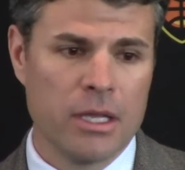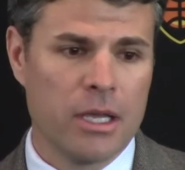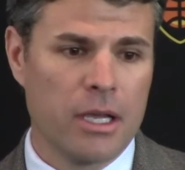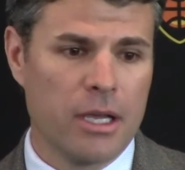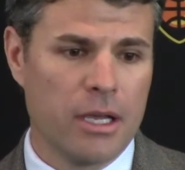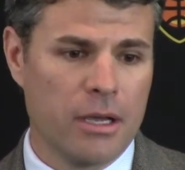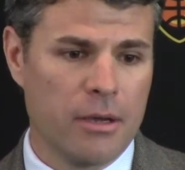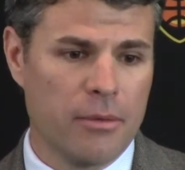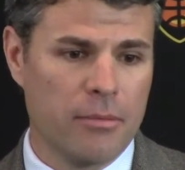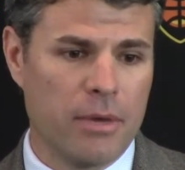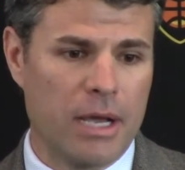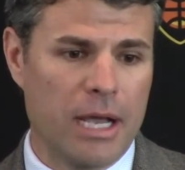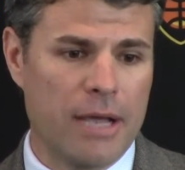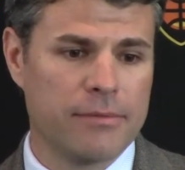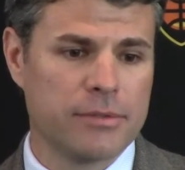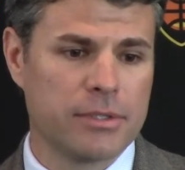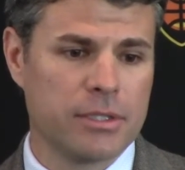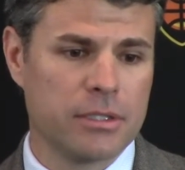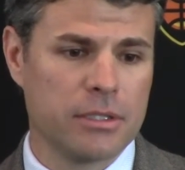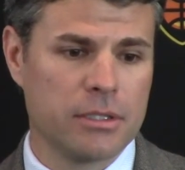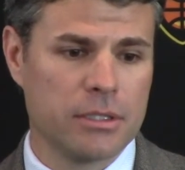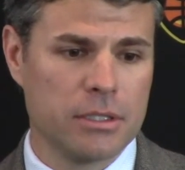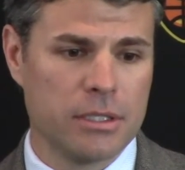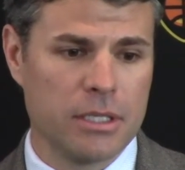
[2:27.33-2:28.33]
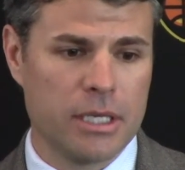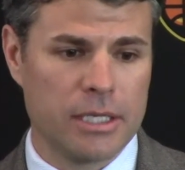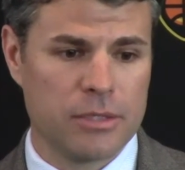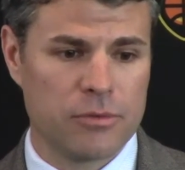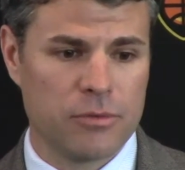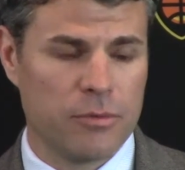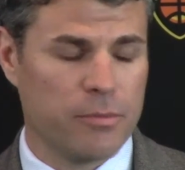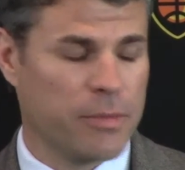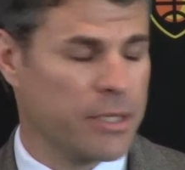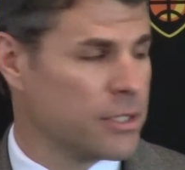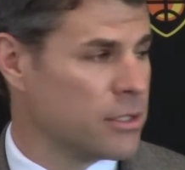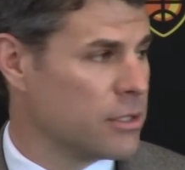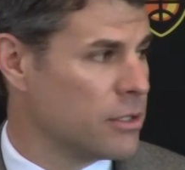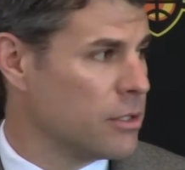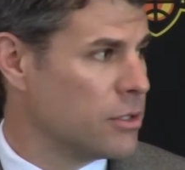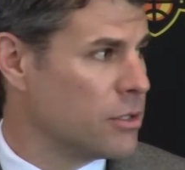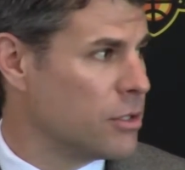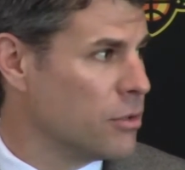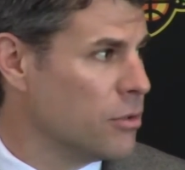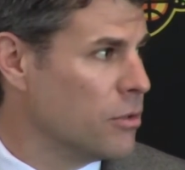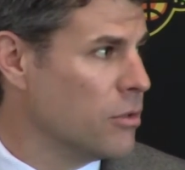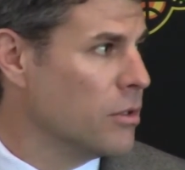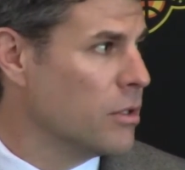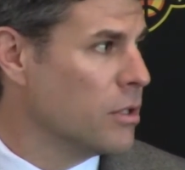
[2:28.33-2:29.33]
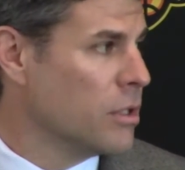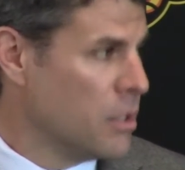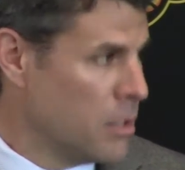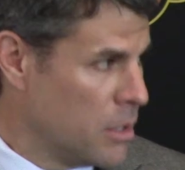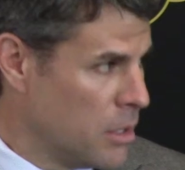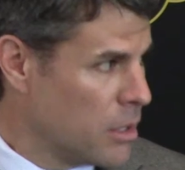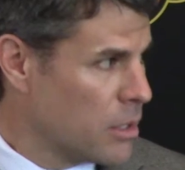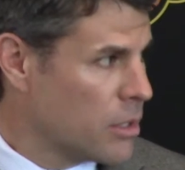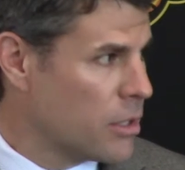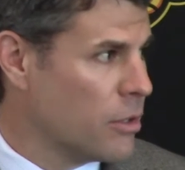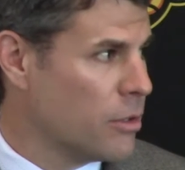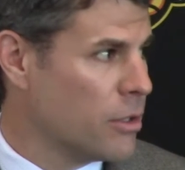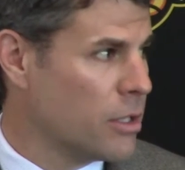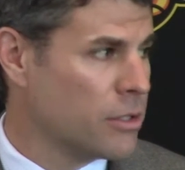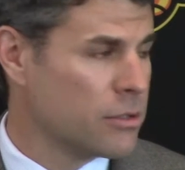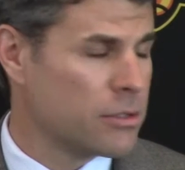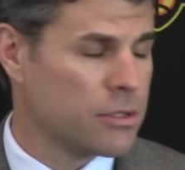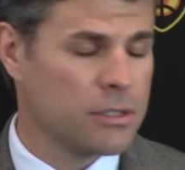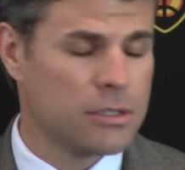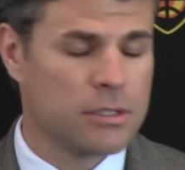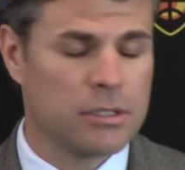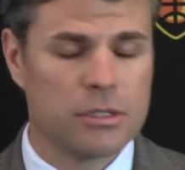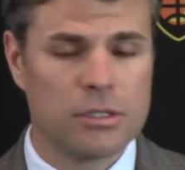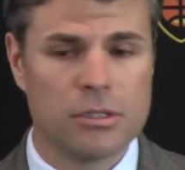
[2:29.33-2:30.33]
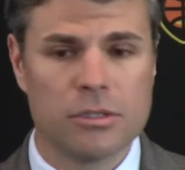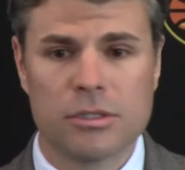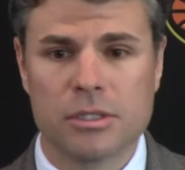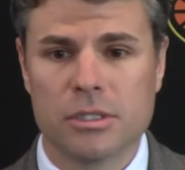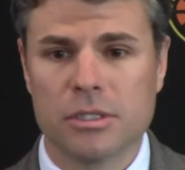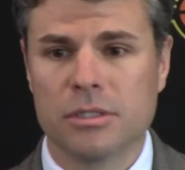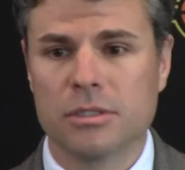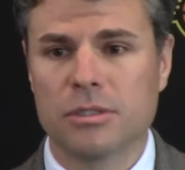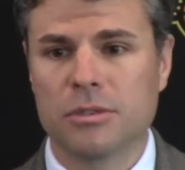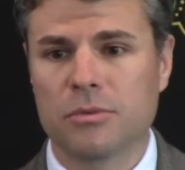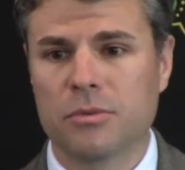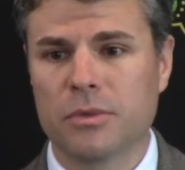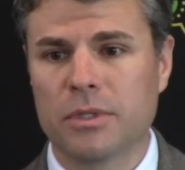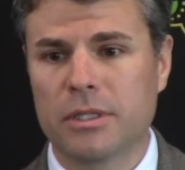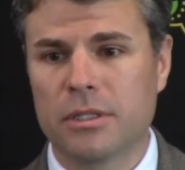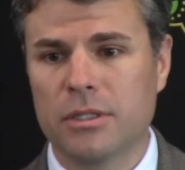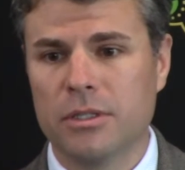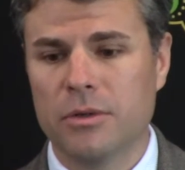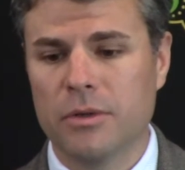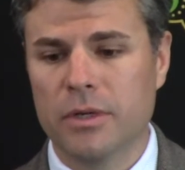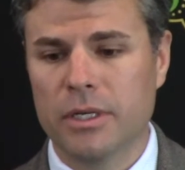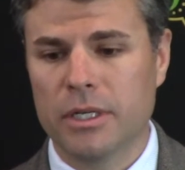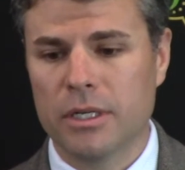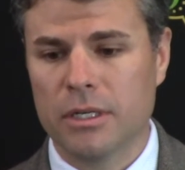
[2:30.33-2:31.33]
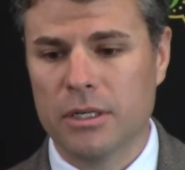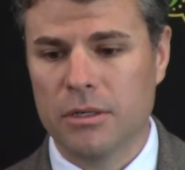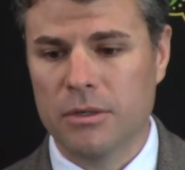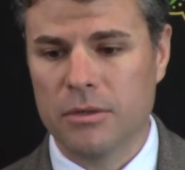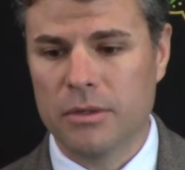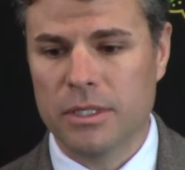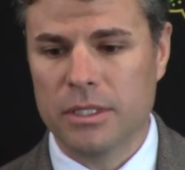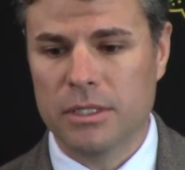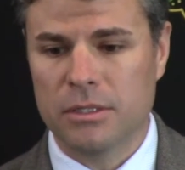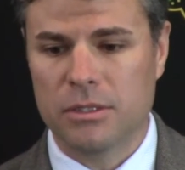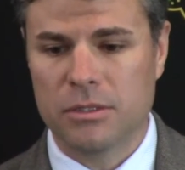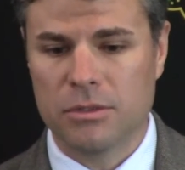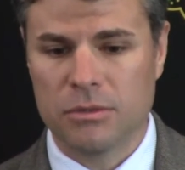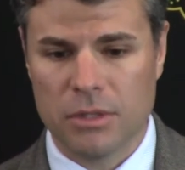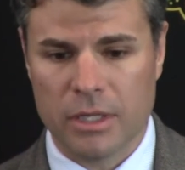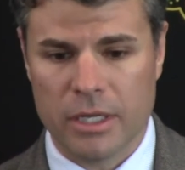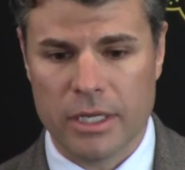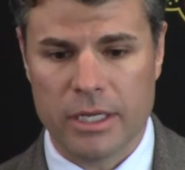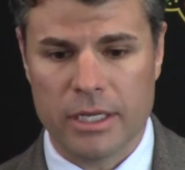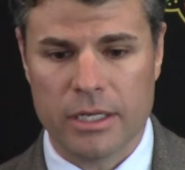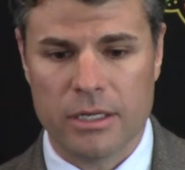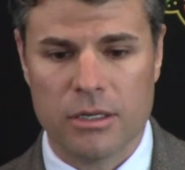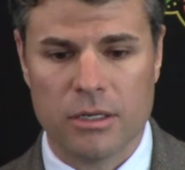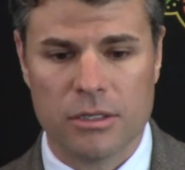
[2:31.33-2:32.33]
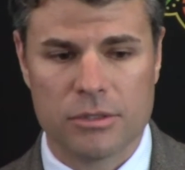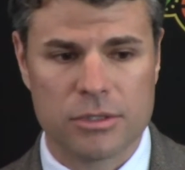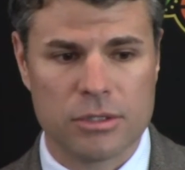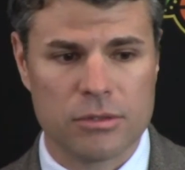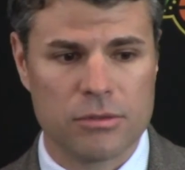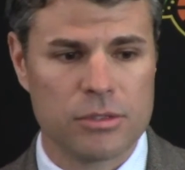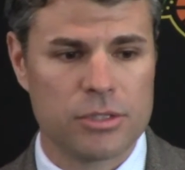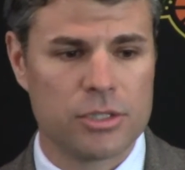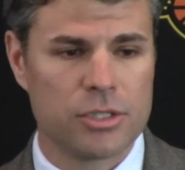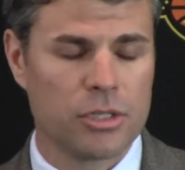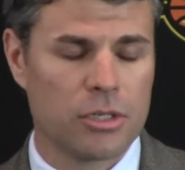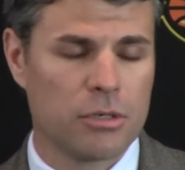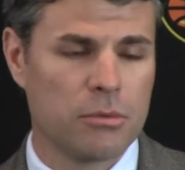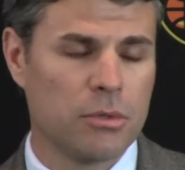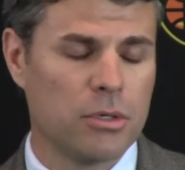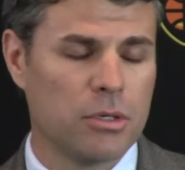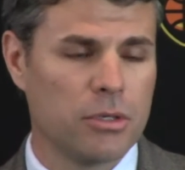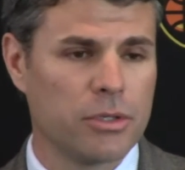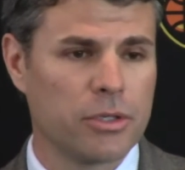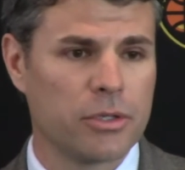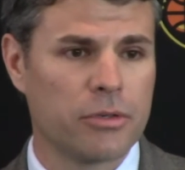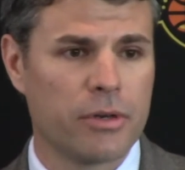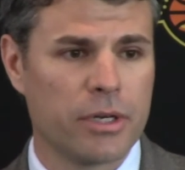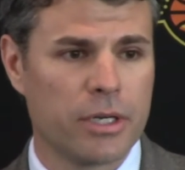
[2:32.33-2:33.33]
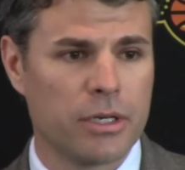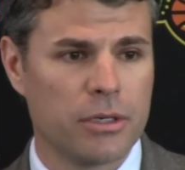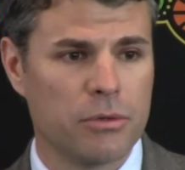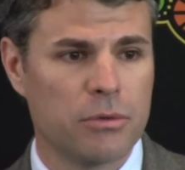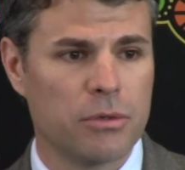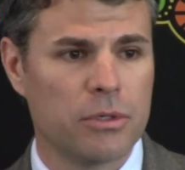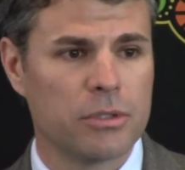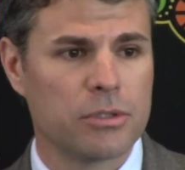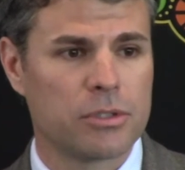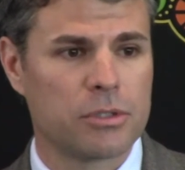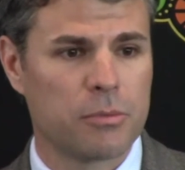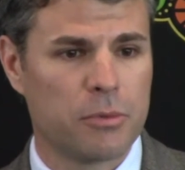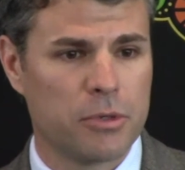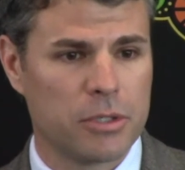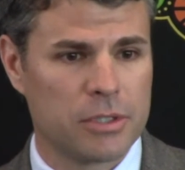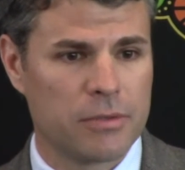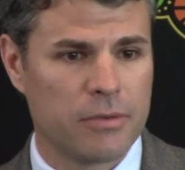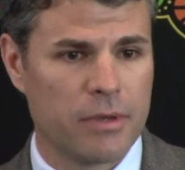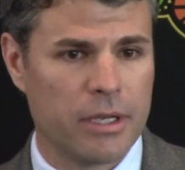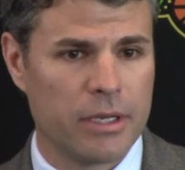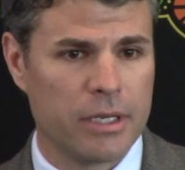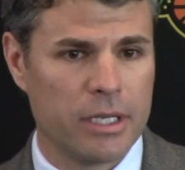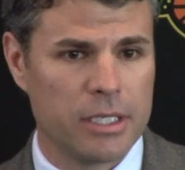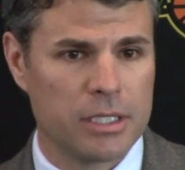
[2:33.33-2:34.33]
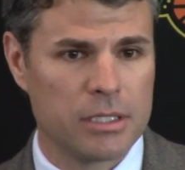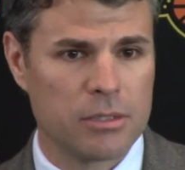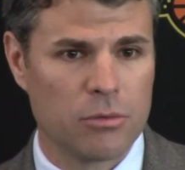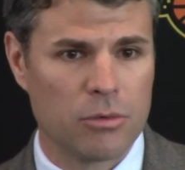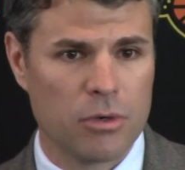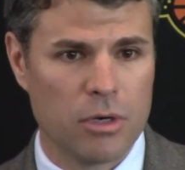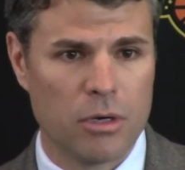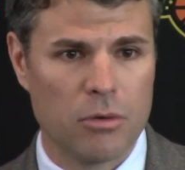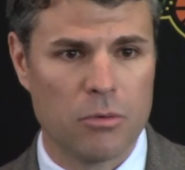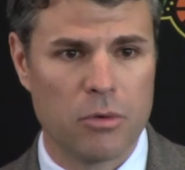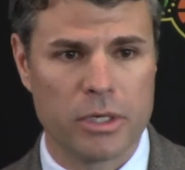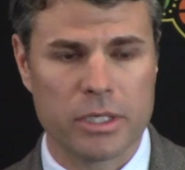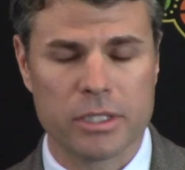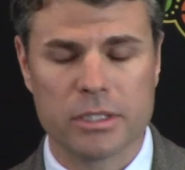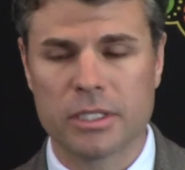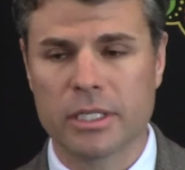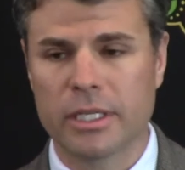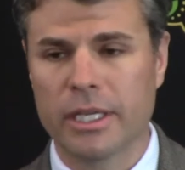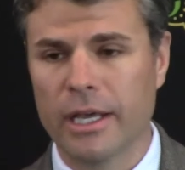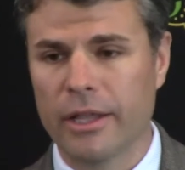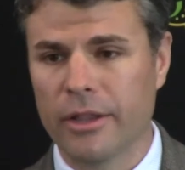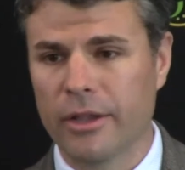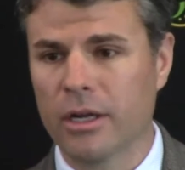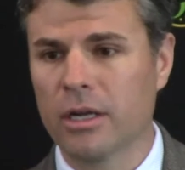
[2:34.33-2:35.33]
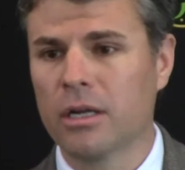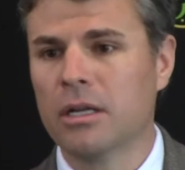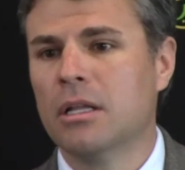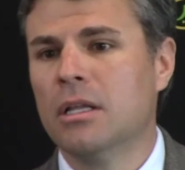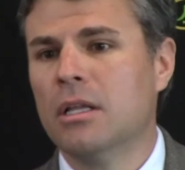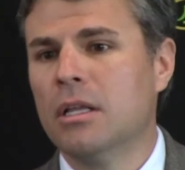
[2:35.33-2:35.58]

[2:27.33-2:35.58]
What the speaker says: Obviously, as we mentioned, the two co-host institutions with UNO and Tulane, also the Sugar Bowl and the Greater New Orleans Sports Foundation, we're all working together.